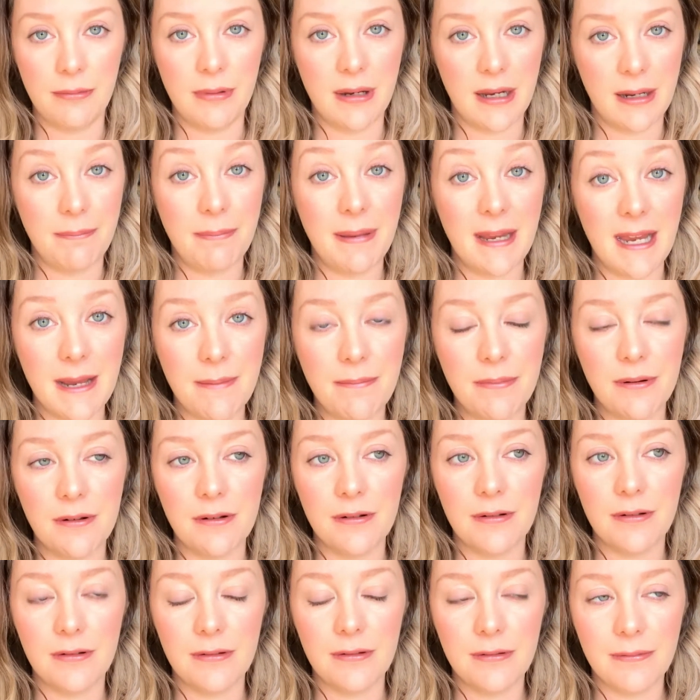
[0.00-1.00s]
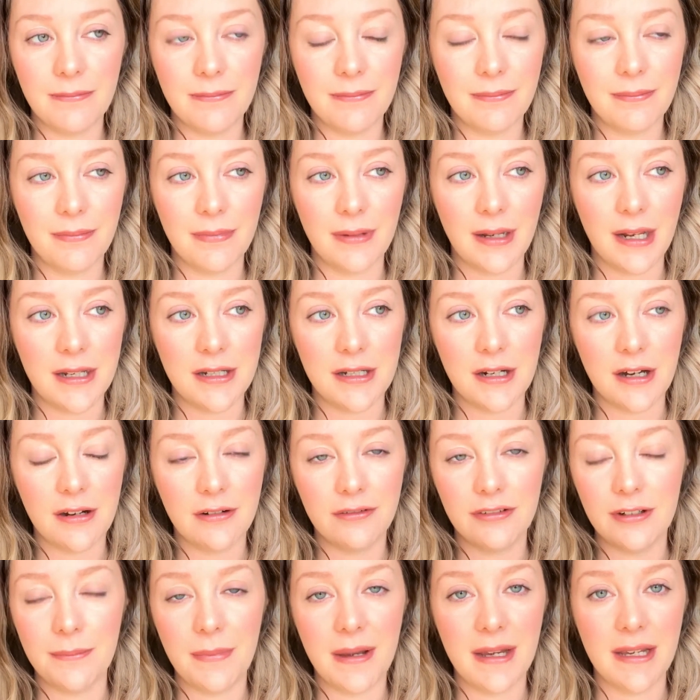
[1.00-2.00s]
people in a dark room
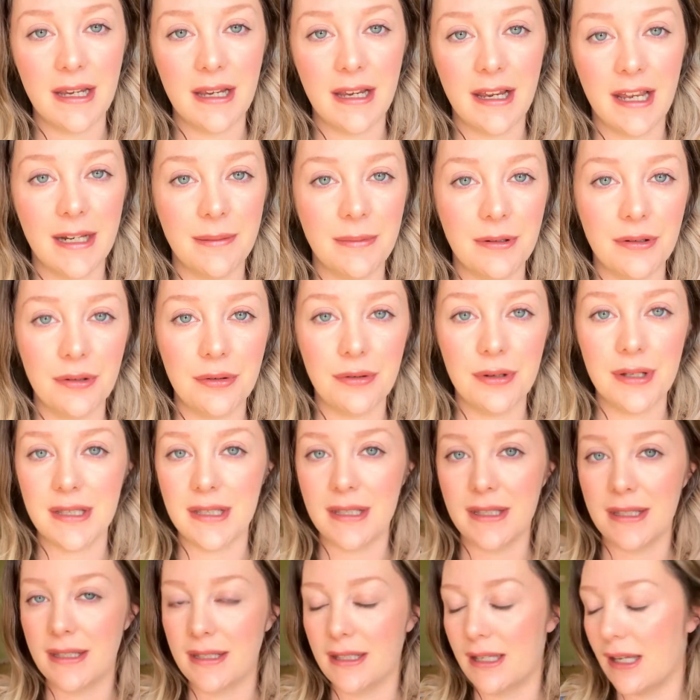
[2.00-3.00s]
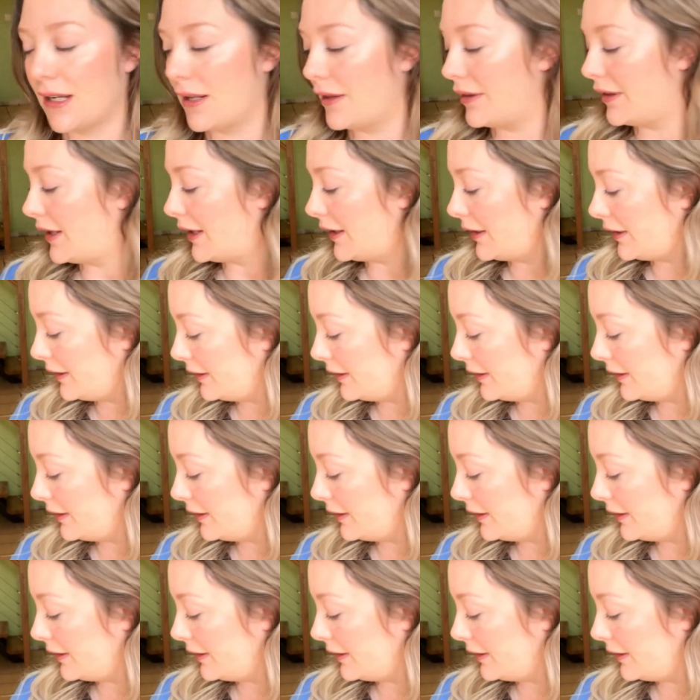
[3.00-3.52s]
making animal noises kind of thing.